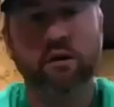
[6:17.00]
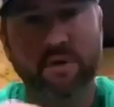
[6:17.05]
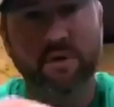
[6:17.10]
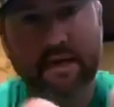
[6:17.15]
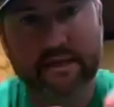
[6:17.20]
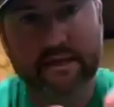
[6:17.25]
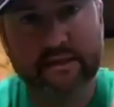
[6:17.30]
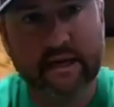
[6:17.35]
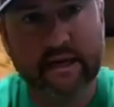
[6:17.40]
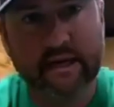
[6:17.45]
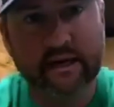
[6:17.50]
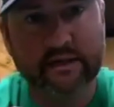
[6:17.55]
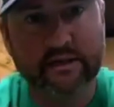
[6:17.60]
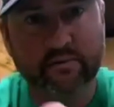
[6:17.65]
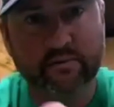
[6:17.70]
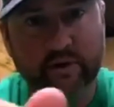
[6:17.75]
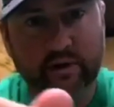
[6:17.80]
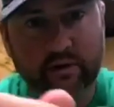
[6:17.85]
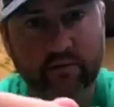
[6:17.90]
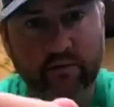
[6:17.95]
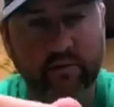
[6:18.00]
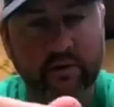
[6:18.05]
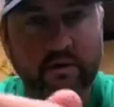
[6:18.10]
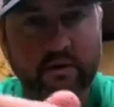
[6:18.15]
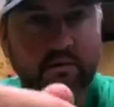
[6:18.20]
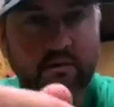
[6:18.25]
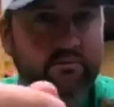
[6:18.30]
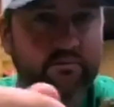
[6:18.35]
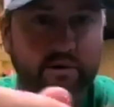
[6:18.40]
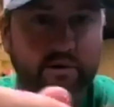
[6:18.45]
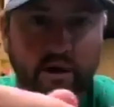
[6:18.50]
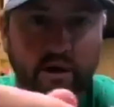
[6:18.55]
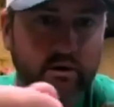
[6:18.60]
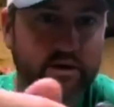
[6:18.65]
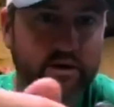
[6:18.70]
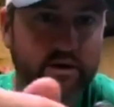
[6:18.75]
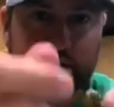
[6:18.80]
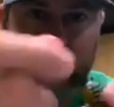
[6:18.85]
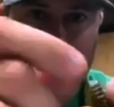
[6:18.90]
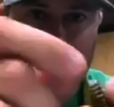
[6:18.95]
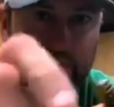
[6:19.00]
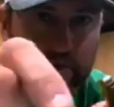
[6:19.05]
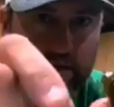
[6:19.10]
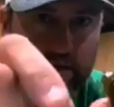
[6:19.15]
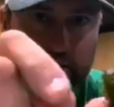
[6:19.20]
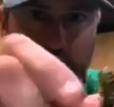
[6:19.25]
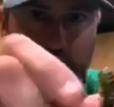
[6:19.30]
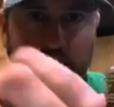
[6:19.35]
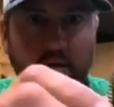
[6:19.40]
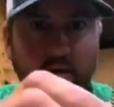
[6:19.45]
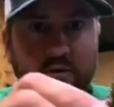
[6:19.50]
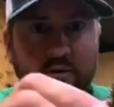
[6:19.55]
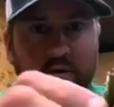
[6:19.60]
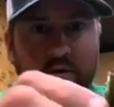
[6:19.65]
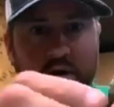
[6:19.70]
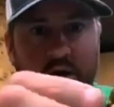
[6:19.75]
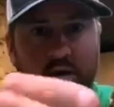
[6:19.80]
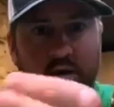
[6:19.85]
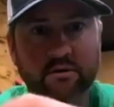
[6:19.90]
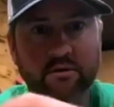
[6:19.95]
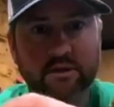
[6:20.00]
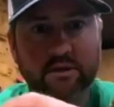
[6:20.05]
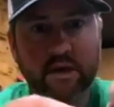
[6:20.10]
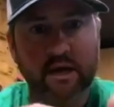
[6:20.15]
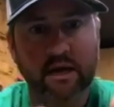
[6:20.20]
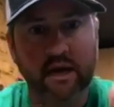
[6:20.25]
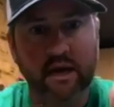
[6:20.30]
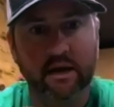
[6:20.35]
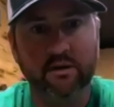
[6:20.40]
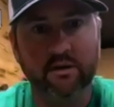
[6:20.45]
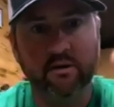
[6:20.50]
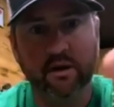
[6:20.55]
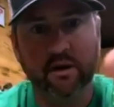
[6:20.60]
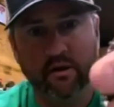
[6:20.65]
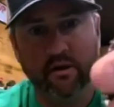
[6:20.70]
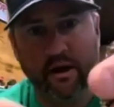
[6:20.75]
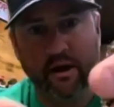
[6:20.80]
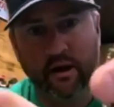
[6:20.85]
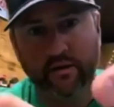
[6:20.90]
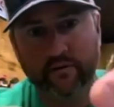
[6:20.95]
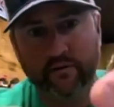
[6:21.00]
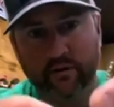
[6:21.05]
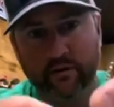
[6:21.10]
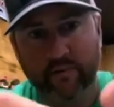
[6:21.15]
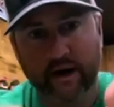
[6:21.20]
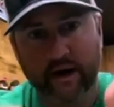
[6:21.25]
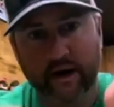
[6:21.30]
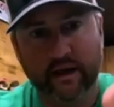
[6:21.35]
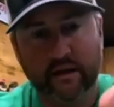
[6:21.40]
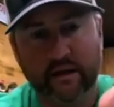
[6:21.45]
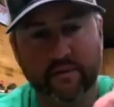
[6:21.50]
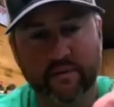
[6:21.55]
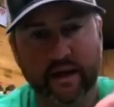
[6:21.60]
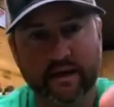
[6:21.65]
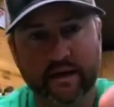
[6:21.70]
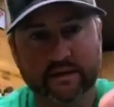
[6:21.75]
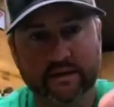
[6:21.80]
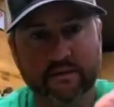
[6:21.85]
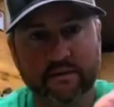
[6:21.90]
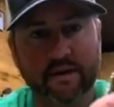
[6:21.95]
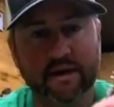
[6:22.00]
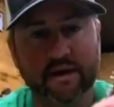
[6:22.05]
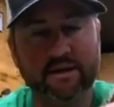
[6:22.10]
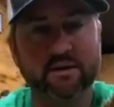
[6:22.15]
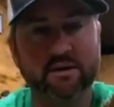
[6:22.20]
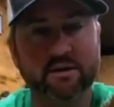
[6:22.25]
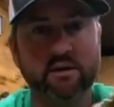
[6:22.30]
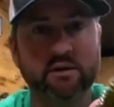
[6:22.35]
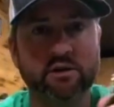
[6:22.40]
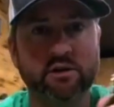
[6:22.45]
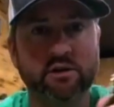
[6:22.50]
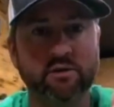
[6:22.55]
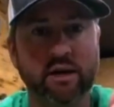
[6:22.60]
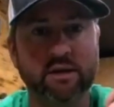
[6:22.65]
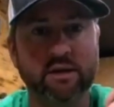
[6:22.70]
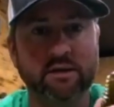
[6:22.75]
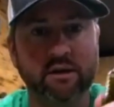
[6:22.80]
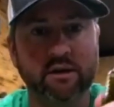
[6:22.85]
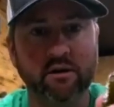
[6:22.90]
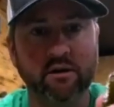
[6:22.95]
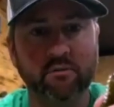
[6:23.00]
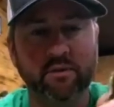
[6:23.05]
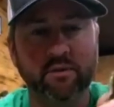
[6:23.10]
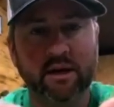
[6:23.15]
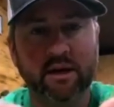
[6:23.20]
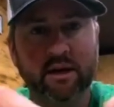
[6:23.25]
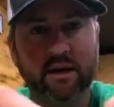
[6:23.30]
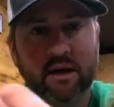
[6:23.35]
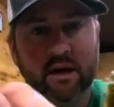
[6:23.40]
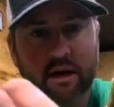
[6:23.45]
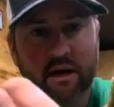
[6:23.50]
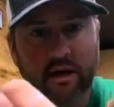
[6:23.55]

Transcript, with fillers: the biggest thing is when you when you go to Texas rig it and you go through the nose and you go down through the body of the bait is to make sure you stretch it a little bit,